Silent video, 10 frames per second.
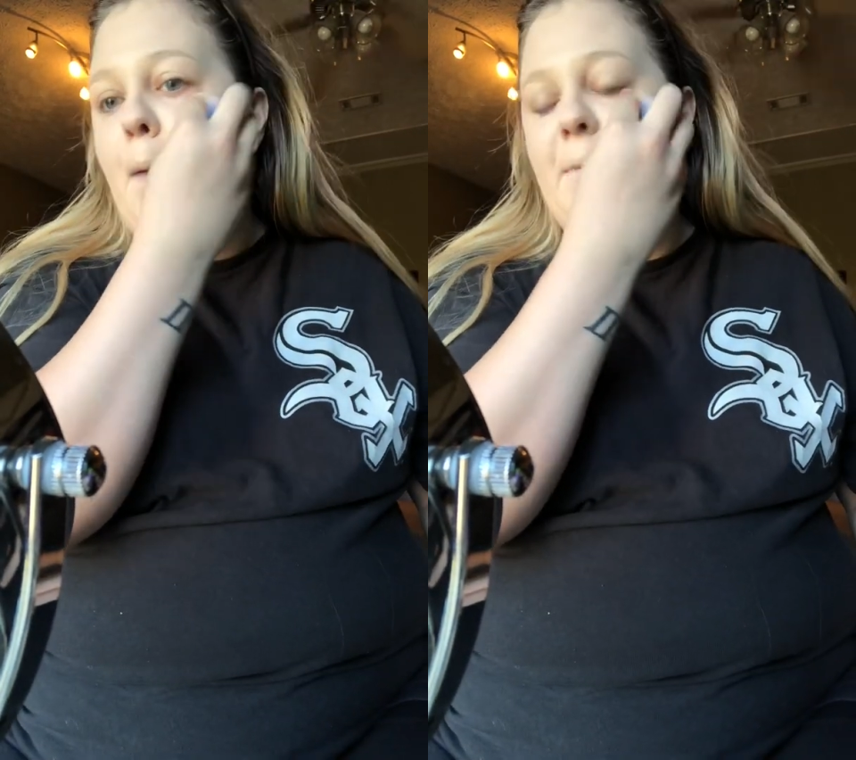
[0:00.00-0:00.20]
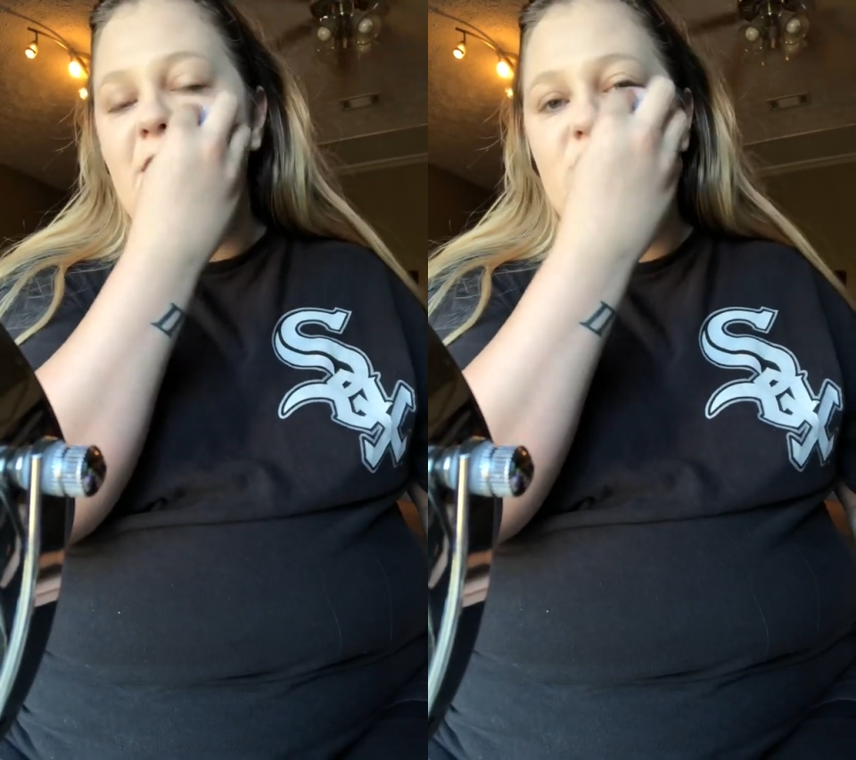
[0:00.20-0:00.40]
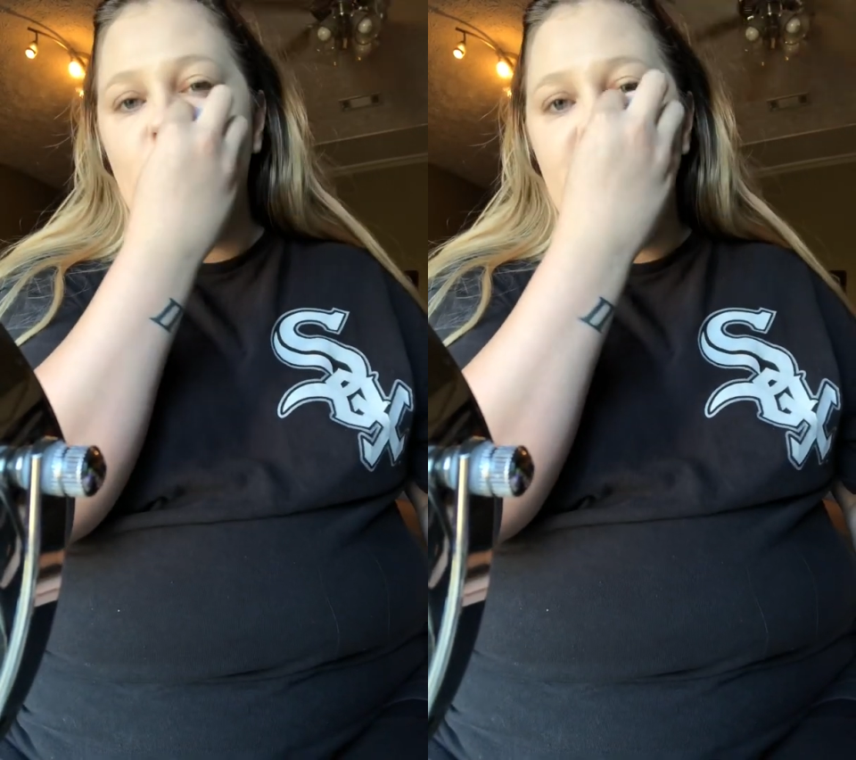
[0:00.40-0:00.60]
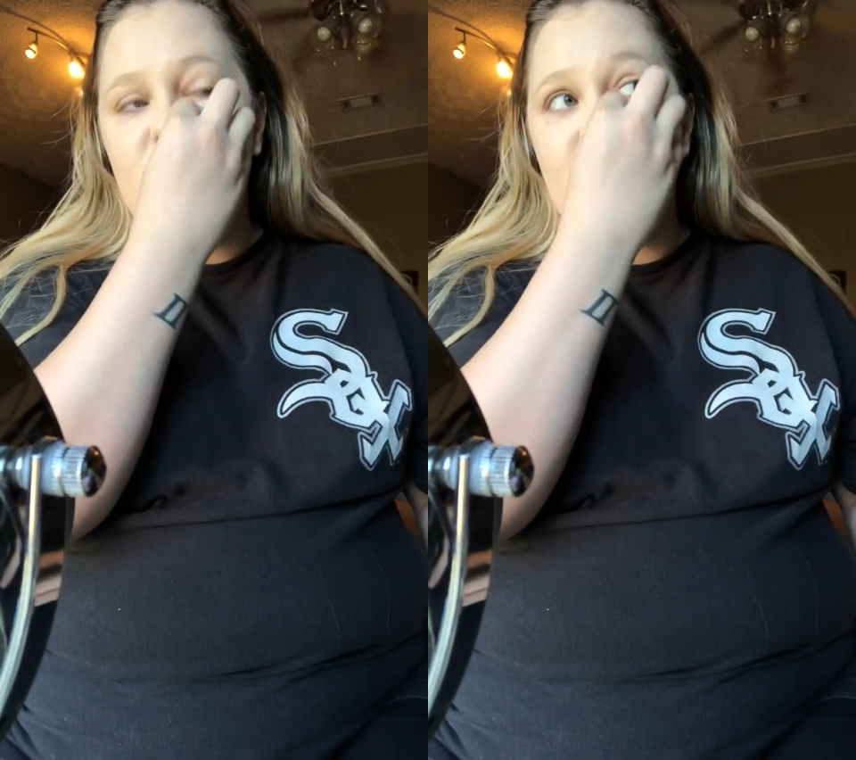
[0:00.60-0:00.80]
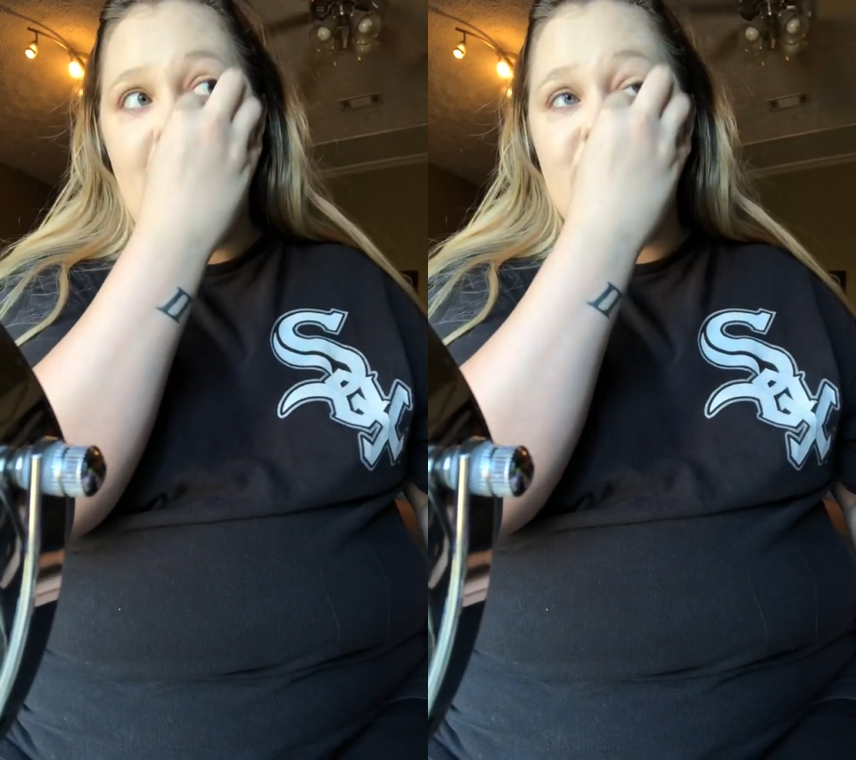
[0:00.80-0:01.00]
mix your
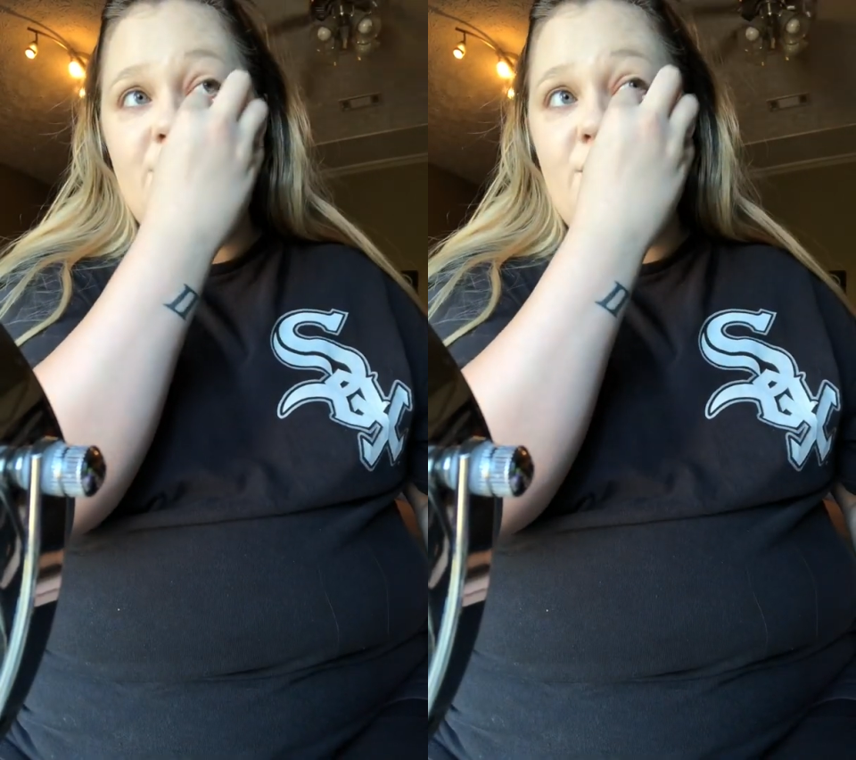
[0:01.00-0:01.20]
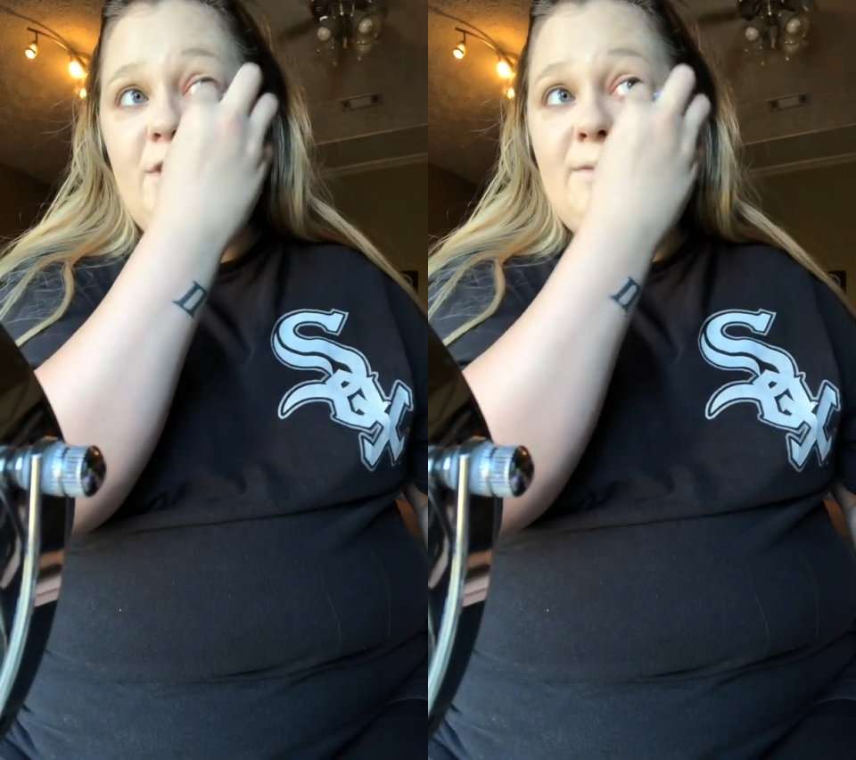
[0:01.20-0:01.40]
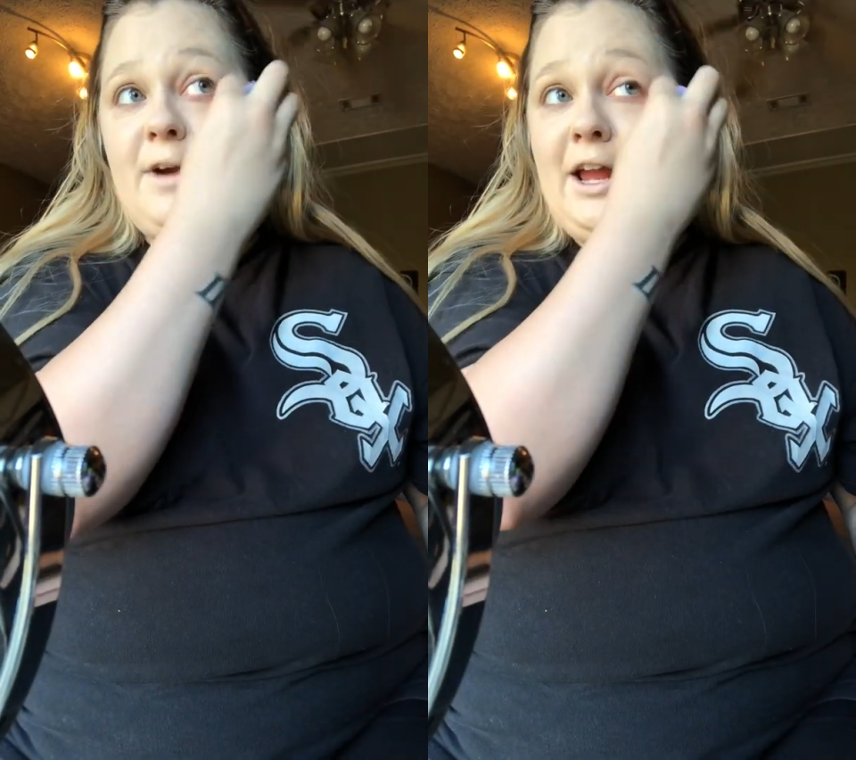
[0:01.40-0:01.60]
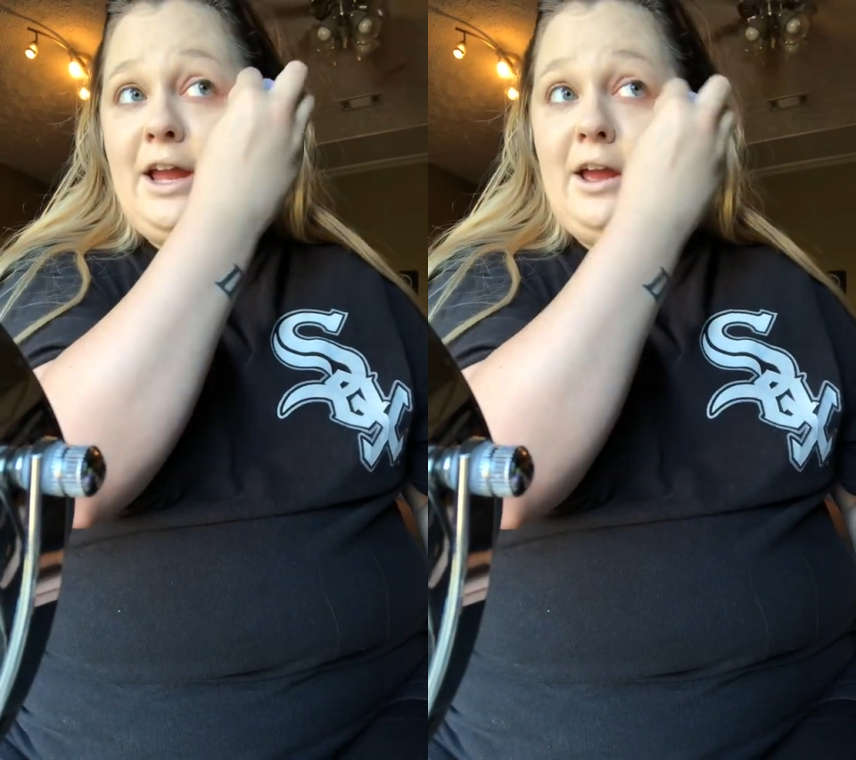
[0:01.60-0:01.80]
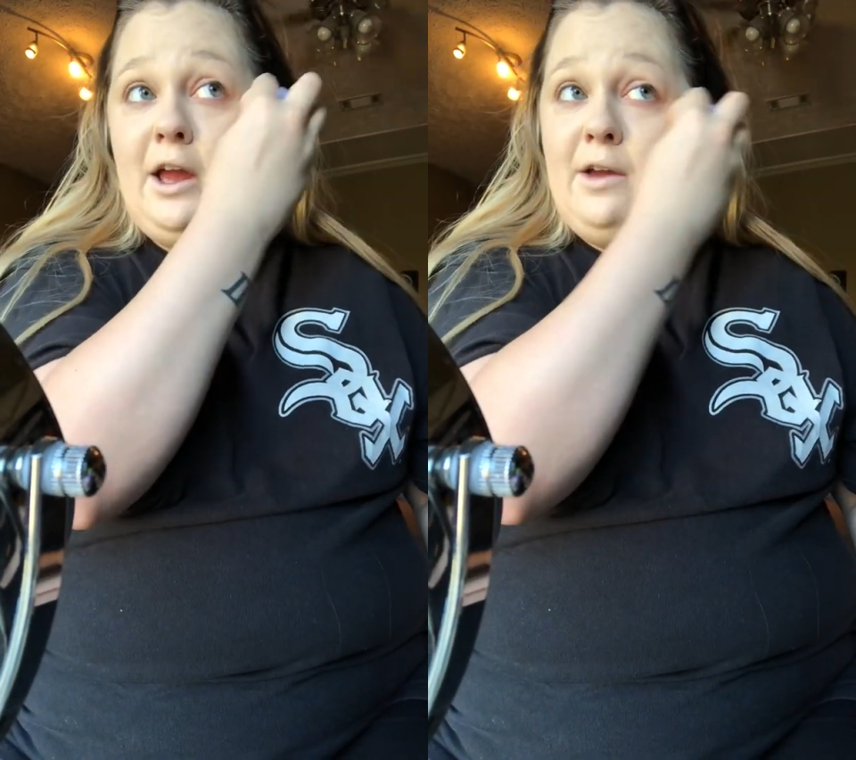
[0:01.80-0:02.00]
moisturizer with my